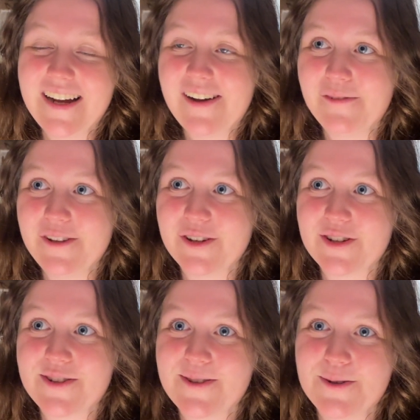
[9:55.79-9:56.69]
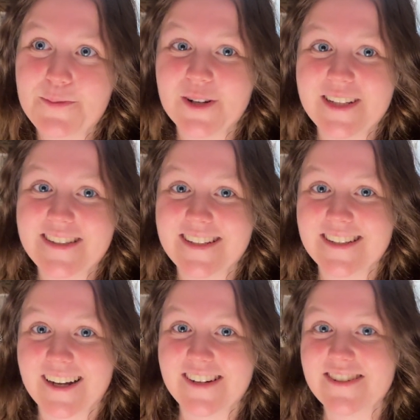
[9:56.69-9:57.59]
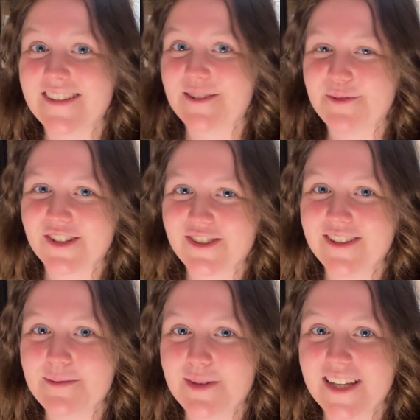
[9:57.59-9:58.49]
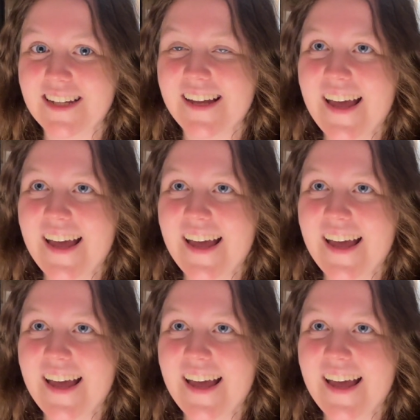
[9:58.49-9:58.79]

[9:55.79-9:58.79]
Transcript: we are super into diners, especially me.